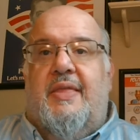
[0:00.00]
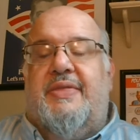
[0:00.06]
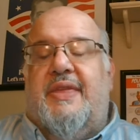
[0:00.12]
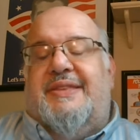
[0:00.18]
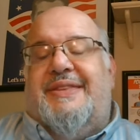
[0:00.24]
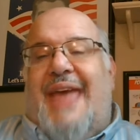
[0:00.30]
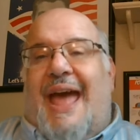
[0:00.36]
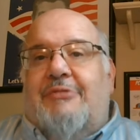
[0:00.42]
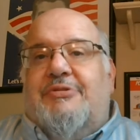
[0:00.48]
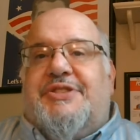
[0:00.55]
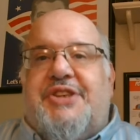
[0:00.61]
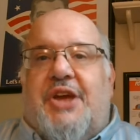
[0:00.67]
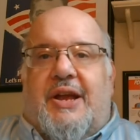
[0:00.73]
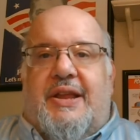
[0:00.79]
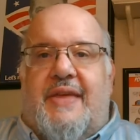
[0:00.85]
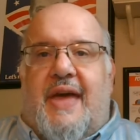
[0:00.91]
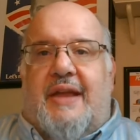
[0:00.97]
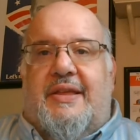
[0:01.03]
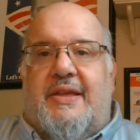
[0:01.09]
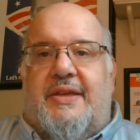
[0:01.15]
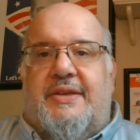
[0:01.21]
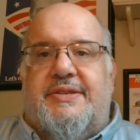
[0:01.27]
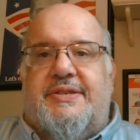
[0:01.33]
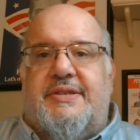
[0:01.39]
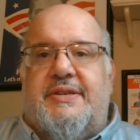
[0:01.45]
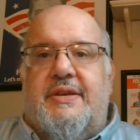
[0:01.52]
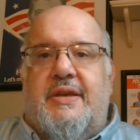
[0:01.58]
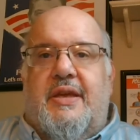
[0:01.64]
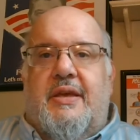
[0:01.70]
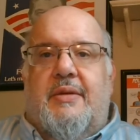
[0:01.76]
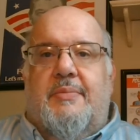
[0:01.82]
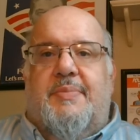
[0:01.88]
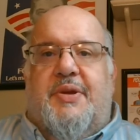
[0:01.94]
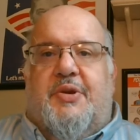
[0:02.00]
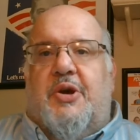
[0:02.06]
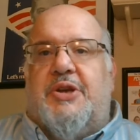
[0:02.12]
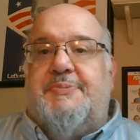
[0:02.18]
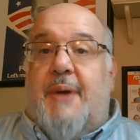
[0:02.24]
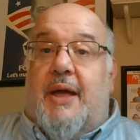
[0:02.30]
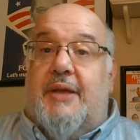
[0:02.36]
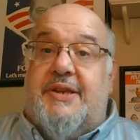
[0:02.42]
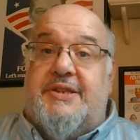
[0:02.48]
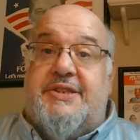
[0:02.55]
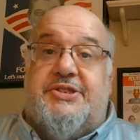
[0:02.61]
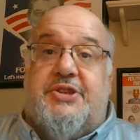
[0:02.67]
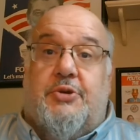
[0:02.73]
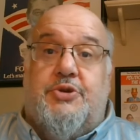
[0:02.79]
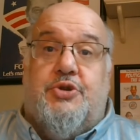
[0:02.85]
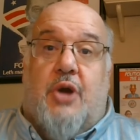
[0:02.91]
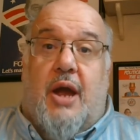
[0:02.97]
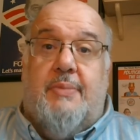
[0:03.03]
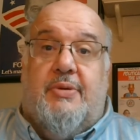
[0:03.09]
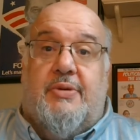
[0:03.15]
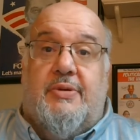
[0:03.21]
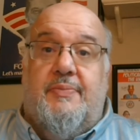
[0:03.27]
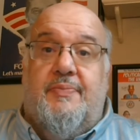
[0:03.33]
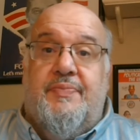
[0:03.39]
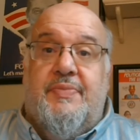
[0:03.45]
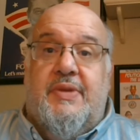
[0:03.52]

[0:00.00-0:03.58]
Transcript: the downside of that is because politics is so tribal,